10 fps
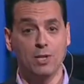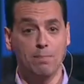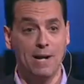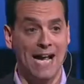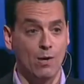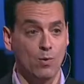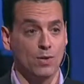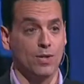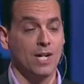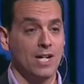the
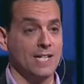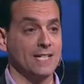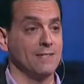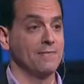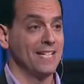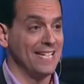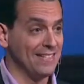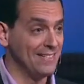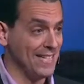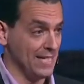power of
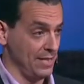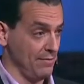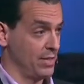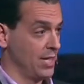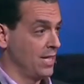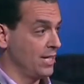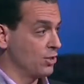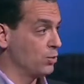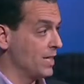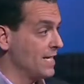incentives.
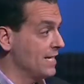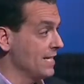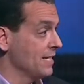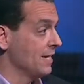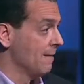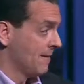Here's what he did